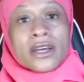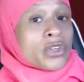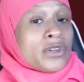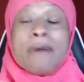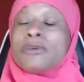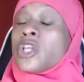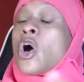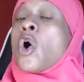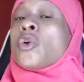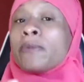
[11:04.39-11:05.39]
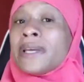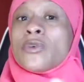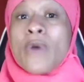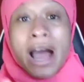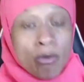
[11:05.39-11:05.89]
So that was the only
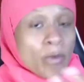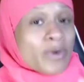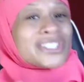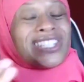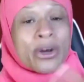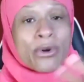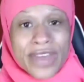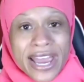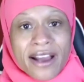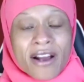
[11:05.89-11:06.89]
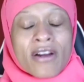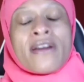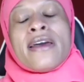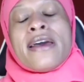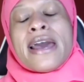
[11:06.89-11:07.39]
reason why we were still
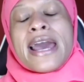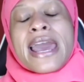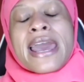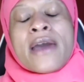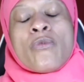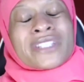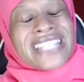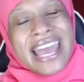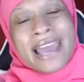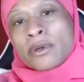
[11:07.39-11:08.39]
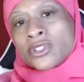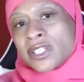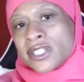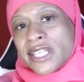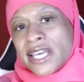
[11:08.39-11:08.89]
there and was able
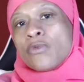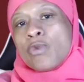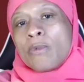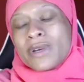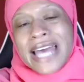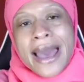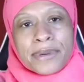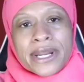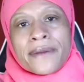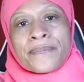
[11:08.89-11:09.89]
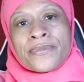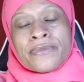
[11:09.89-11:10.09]
to see what was happening.